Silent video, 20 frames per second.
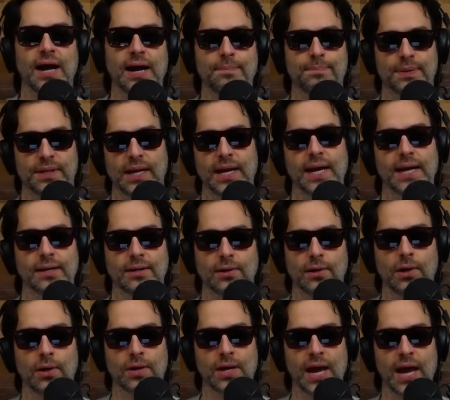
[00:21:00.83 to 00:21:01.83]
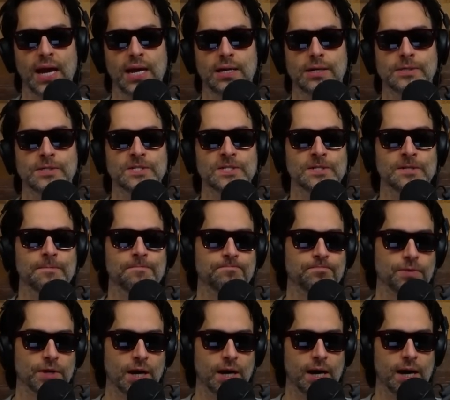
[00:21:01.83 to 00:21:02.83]
I played, okay?
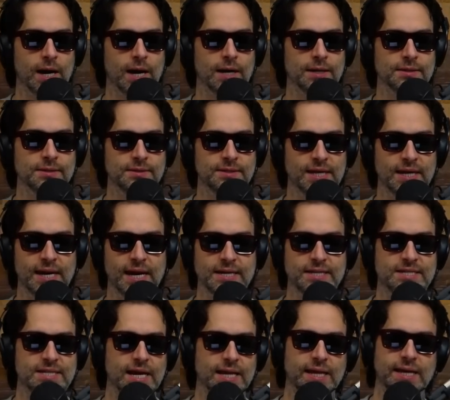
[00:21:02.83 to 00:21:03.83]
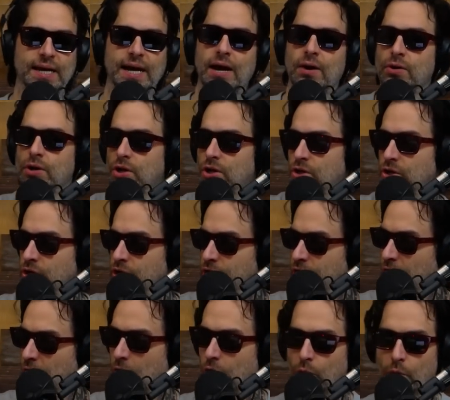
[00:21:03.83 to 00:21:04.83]
Uh, did I sell it out?
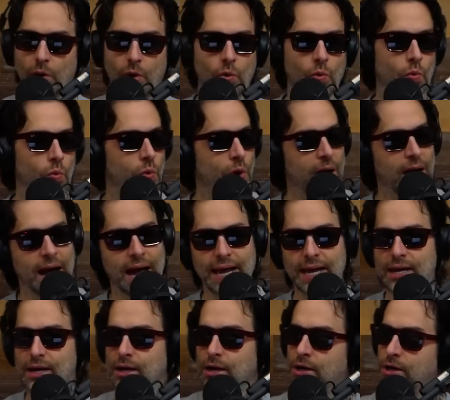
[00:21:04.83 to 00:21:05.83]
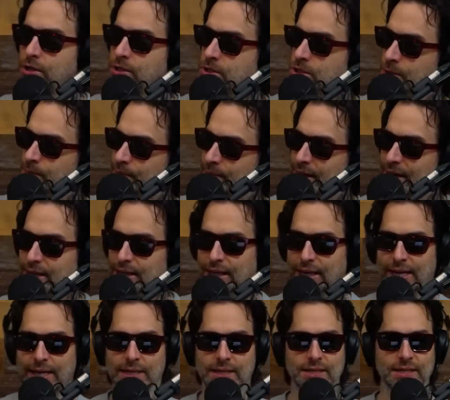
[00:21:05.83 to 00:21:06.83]
No. Why? Because
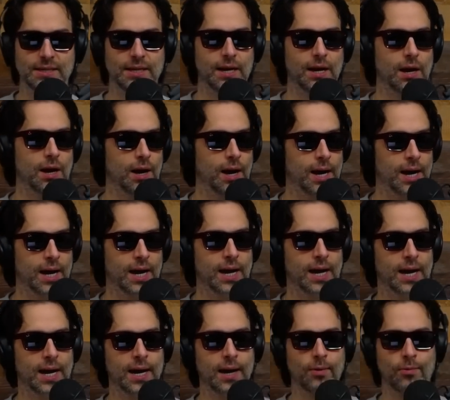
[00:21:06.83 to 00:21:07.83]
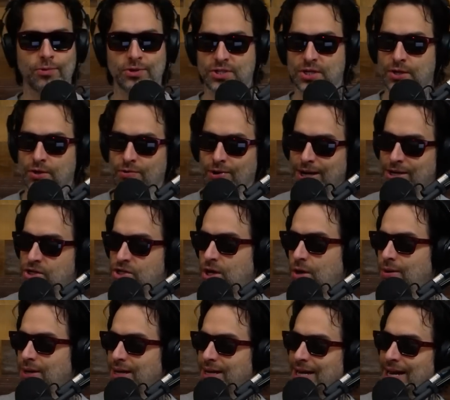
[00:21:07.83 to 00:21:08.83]
Midland. Uh, was it a great
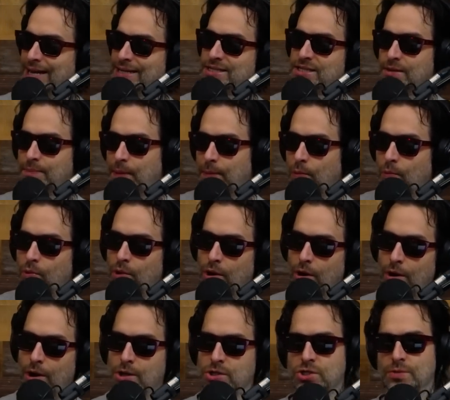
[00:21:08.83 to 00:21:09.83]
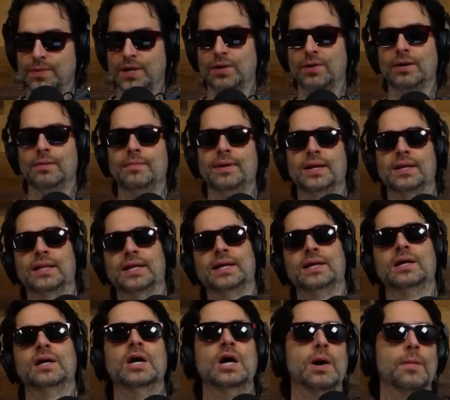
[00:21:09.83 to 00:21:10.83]
show? Yes, the people were awesome there in Midland,